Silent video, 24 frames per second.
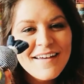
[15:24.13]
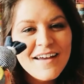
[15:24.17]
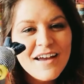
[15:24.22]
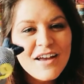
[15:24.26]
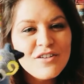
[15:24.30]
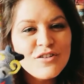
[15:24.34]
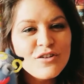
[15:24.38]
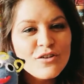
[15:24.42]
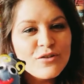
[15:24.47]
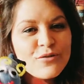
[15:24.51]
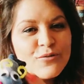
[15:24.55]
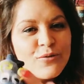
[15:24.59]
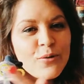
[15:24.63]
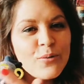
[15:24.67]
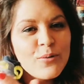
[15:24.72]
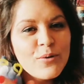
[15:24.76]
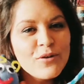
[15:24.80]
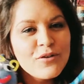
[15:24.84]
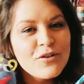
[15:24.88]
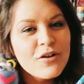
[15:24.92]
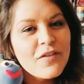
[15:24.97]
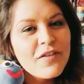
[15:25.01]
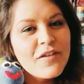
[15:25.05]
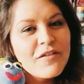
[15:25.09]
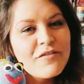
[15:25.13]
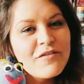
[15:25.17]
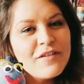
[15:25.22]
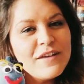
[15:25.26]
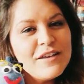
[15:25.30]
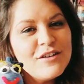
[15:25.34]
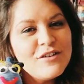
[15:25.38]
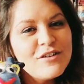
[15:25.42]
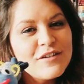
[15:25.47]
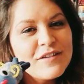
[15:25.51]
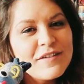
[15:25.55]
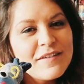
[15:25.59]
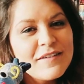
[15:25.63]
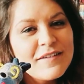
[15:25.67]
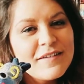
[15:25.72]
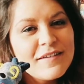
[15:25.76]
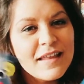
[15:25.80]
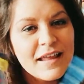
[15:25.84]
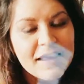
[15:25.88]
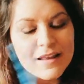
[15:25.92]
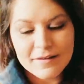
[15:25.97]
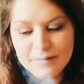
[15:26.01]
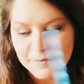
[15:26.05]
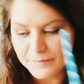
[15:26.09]
and just focus on the features
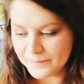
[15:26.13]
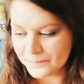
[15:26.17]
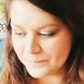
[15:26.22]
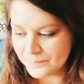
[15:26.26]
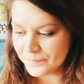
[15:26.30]
instead.